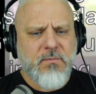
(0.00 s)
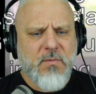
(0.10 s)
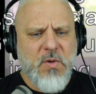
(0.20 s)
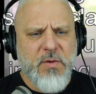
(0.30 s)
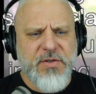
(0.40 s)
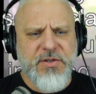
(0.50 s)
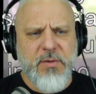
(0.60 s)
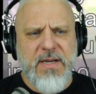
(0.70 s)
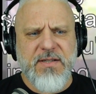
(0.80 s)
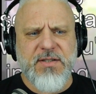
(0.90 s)
what they're
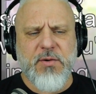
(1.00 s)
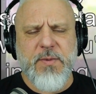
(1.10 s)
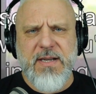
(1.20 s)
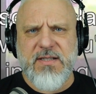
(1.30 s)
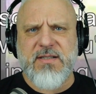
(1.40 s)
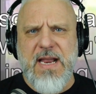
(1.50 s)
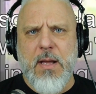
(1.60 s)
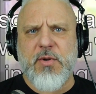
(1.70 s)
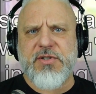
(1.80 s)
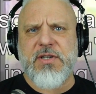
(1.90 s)
doing is they're
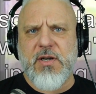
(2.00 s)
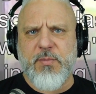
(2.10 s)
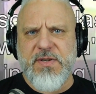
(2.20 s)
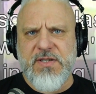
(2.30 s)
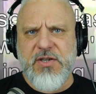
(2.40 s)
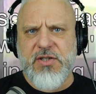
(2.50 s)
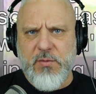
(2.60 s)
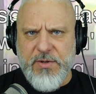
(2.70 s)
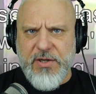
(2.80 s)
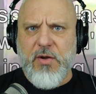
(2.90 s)
reestablishing their
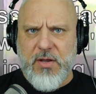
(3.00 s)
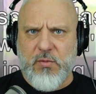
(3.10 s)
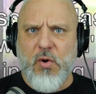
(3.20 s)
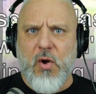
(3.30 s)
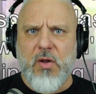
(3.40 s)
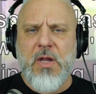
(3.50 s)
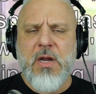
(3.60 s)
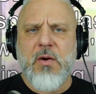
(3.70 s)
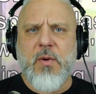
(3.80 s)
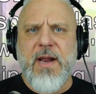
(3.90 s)
position when they go to the roll,
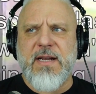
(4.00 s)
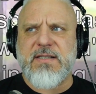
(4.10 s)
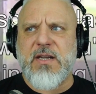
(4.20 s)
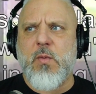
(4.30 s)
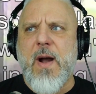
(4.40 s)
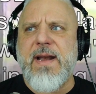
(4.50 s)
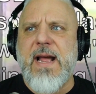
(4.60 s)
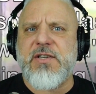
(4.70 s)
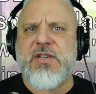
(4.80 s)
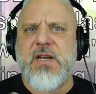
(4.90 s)
right? It's like, why
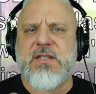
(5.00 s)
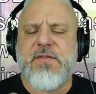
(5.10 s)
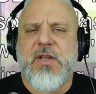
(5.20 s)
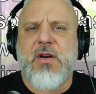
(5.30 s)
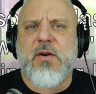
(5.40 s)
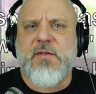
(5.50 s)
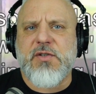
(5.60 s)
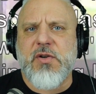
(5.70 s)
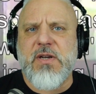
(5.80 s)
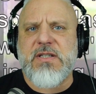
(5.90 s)
not just, if you're going to go for
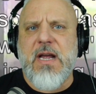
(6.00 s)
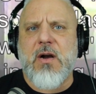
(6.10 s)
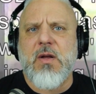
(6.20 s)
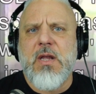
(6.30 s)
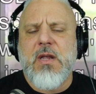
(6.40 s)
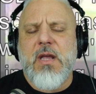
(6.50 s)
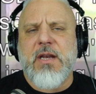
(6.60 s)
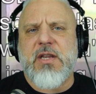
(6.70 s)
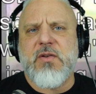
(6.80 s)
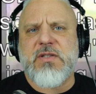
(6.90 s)
Choi Sao
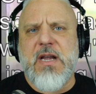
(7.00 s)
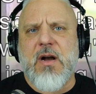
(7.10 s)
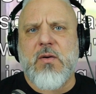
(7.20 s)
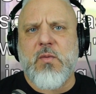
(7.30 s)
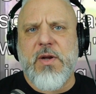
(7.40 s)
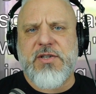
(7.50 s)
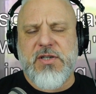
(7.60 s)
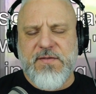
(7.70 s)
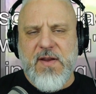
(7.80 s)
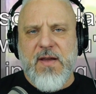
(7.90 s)
and Q Sao, which
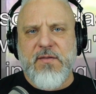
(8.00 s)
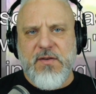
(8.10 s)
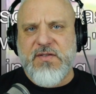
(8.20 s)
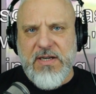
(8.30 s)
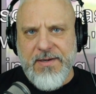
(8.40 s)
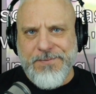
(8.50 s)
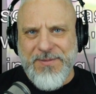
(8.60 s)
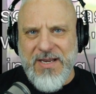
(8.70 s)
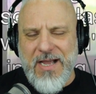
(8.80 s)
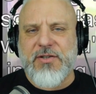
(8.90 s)
if you've seen
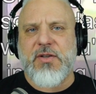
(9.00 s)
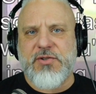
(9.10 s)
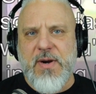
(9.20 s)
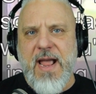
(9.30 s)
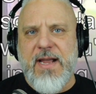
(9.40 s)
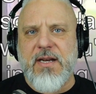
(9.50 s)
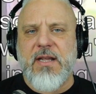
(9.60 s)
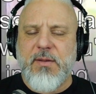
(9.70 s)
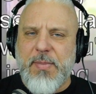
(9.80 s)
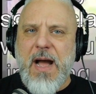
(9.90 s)
the Enter the Dragon
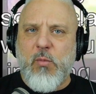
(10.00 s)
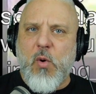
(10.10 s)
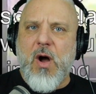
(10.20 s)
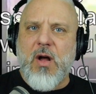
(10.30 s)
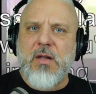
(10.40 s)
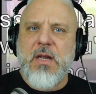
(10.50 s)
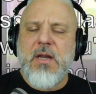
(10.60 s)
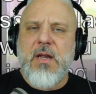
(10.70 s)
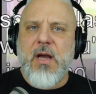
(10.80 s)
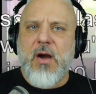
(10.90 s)
and the Bob Wall
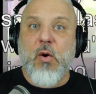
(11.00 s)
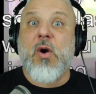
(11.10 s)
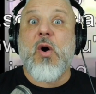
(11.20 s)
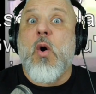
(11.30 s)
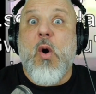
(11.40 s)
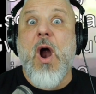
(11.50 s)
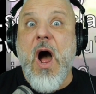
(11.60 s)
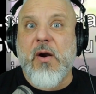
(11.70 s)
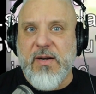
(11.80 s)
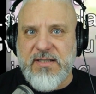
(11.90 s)
or
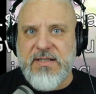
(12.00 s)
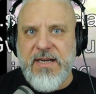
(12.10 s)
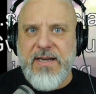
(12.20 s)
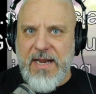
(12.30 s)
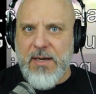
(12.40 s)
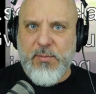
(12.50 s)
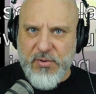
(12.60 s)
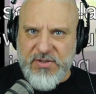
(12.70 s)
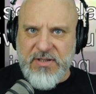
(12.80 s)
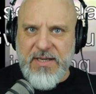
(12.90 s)
O'Hara scene and
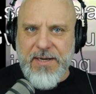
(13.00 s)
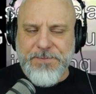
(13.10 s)
Bruce Lee.